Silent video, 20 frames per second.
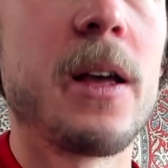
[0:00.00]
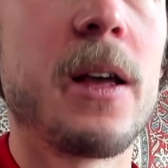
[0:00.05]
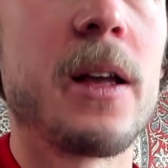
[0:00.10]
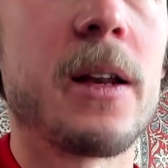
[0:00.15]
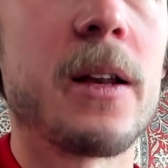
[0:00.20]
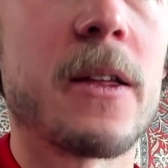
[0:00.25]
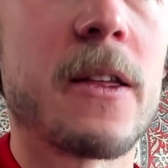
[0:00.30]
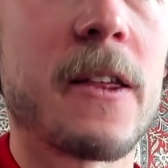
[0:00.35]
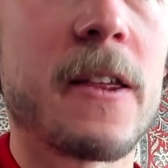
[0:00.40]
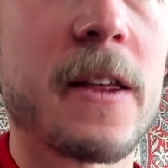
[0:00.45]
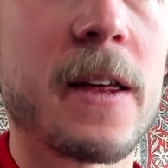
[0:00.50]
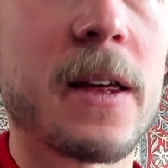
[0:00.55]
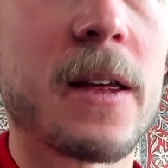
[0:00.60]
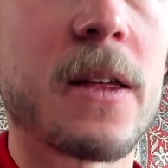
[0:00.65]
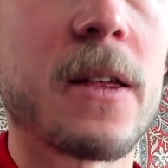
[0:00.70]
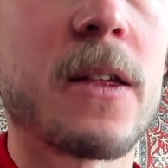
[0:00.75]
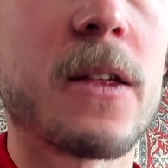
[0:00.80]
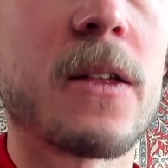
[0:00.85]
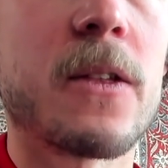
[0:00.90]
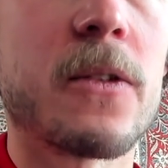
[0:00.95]
And it's
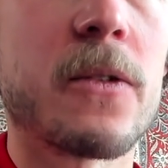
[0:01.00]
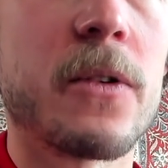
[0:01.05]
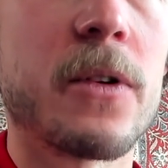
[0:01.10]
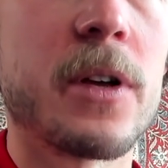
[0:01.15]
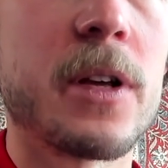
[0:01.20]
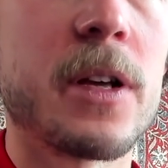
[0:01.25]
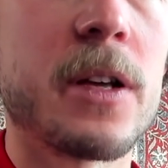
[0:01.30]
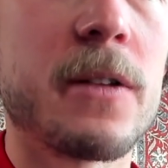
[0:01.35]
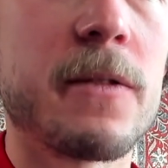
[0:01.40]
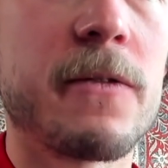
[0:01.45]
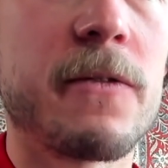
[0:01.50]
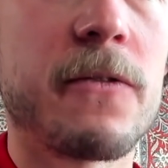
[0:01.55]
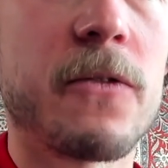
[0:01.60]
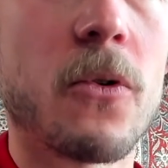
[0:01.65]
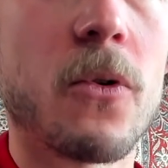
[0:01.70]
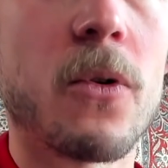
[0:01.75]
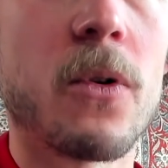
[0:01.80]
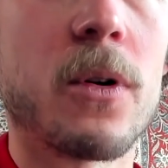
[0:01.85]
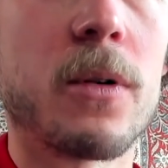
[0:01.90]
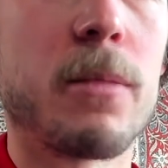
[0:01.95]
6, 3,
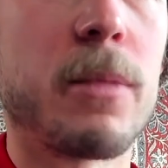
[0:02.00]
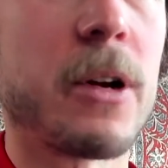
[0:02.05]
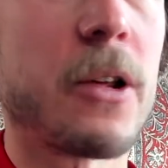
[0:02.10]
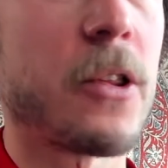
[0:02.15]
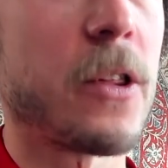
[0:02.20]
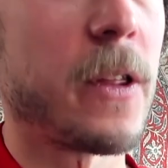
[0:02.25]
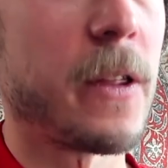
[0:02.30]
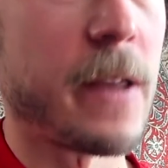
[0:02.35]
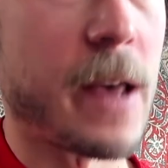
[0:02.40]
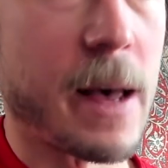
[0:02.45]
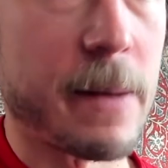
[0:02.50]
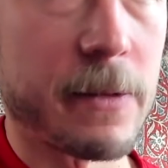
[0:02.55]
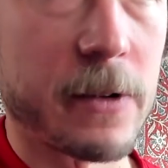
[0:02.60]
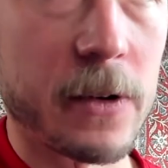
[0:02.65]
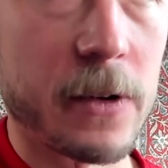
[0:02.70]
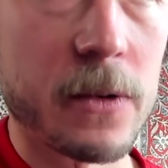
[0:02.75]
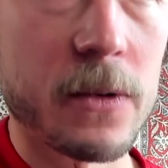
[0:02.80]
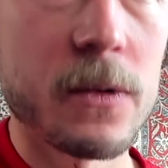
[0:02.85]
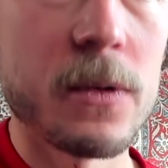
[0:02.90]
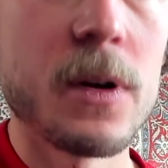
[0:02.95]
4, brush the top
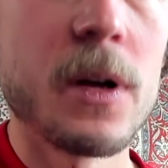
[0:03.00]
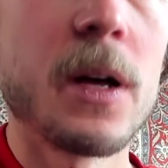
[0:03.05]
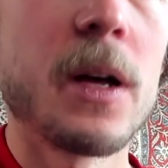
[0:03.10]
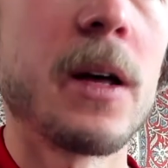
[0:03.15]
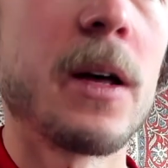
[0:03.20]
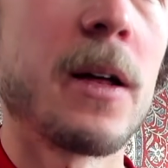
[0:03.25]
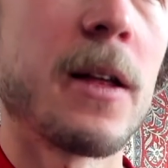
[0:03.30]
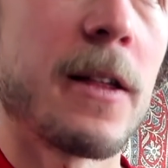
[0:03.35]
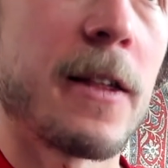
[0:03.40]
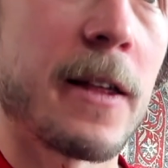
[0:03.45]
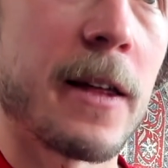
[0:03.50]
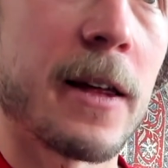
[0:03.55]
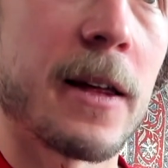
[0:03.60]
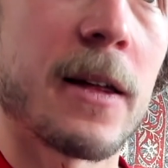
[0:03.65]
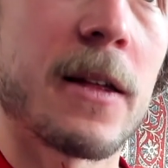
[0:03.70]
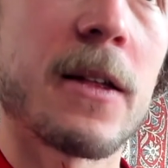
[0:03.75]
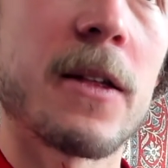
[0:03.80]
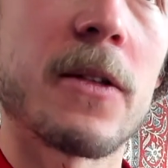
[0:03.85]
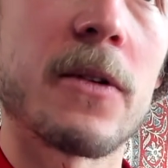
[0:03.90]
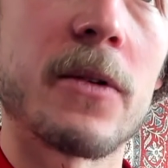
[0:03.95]
2,
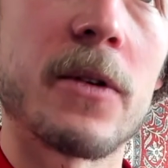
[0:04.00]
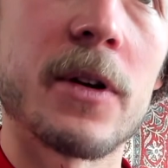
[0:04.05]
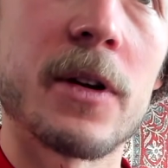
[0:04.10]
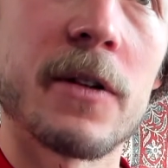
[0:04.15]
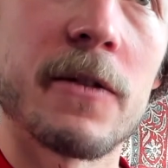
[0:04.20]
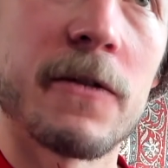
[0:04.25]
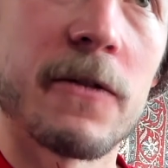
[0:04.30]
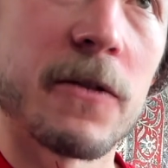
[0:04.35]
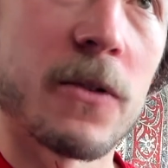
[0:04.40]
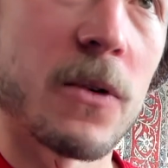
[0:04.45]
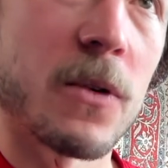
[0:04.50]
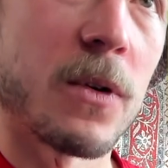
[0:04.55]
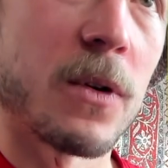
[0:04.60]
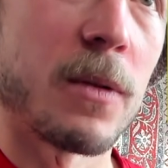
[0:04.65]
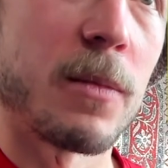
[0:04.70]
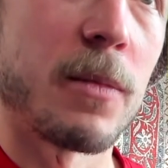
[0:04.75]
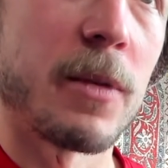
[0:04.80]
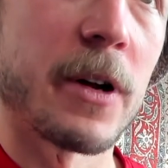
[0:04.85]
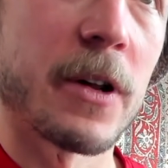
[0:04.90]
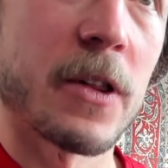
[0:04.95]
6, 3,
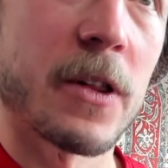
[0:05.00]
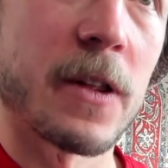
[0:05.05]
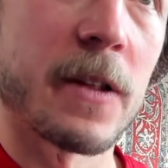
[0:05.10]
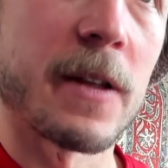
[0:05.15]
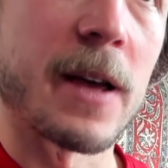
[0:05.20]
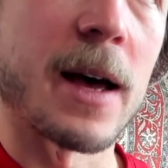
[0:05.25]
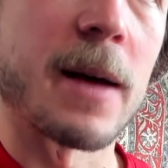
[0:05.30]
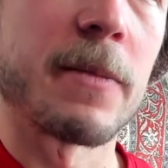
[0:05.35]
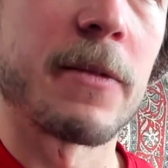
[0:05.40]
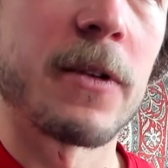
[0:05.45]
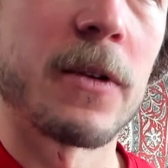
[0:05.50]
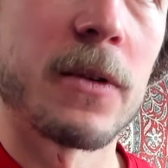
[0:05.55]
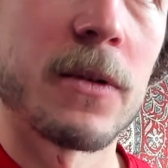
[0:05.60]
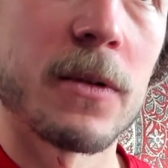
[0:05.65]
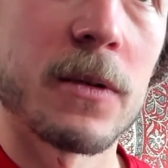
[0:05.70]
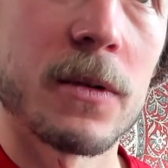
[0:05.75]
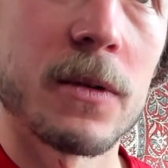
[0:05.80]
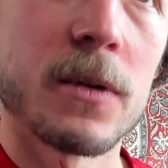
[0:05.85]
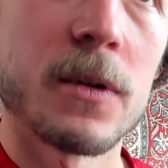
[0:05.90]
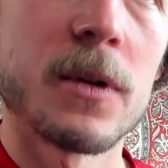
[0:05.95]
4, brush the top 2.